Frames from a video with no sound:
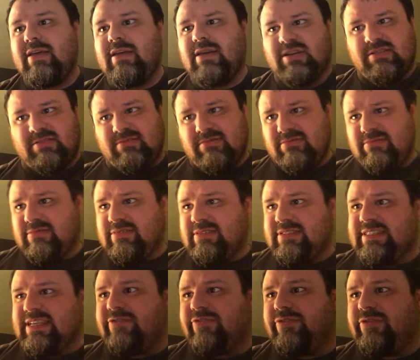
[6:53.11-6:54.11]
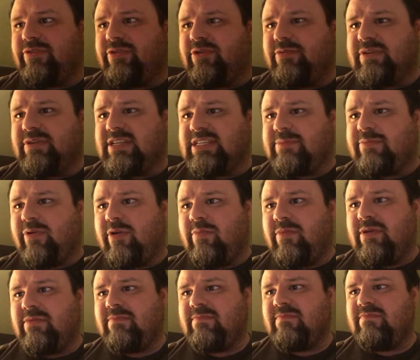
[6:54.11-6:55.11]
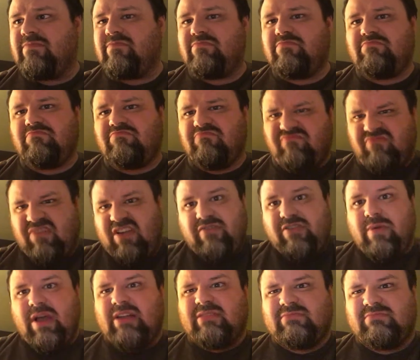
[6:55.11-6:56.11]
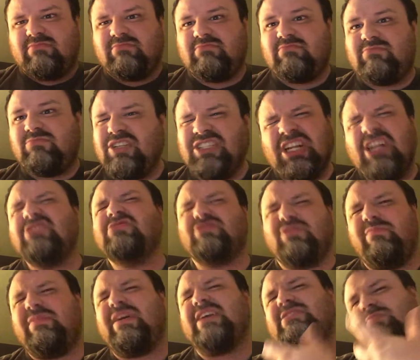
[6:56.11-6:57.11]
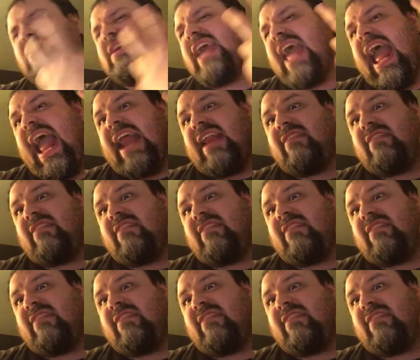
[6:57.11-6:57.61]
Oh, said Fluter with disappointment. Very well, we shall do the best we can.